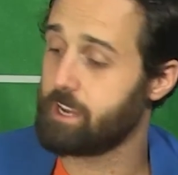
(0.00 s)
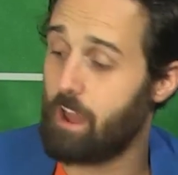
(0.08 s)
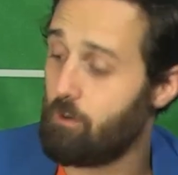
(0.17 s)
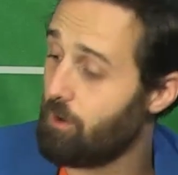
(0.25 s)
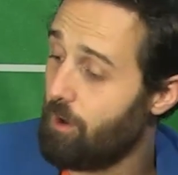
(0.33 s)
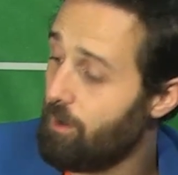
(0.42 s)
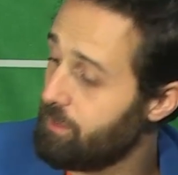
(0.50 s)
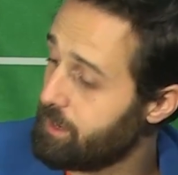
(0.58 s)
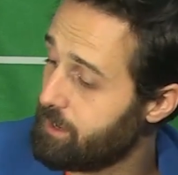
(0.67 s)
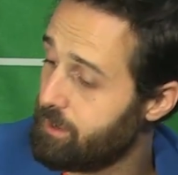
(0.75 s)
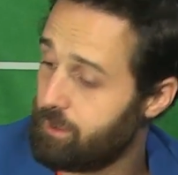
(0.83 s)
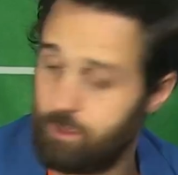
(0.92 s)
an
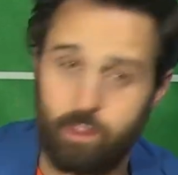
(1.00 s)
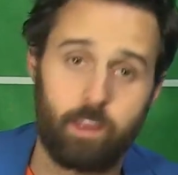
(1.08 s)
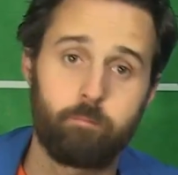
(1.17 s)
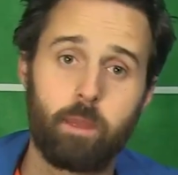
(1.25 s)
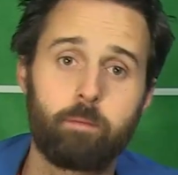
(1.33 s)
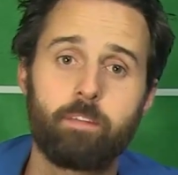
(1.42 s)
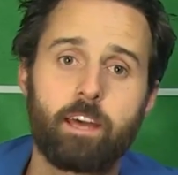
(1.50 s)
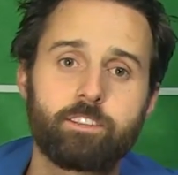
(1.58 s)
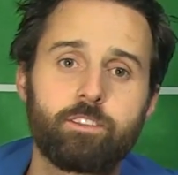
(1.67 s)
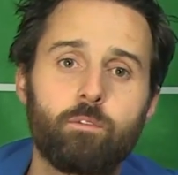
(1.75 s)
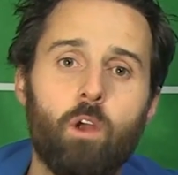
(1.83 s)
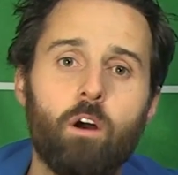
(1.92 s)
alcoholic, and maybe that's
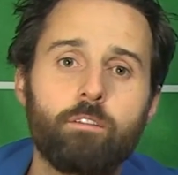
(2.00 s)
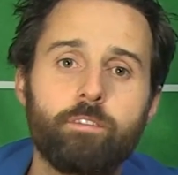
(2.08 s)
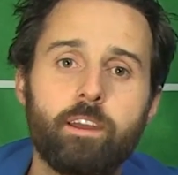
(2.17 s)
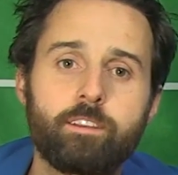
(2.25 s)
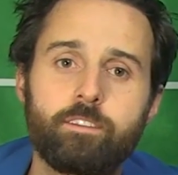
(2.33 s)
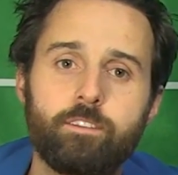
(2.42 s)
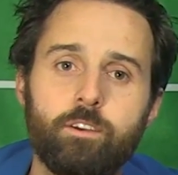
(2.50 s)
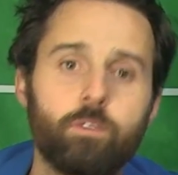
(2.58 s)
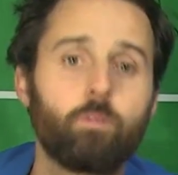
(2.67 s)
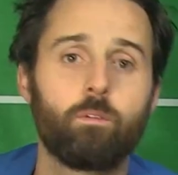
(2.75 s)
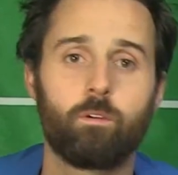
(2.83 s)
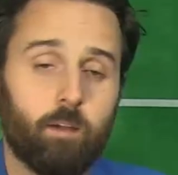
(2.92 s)
the wrong thing to do.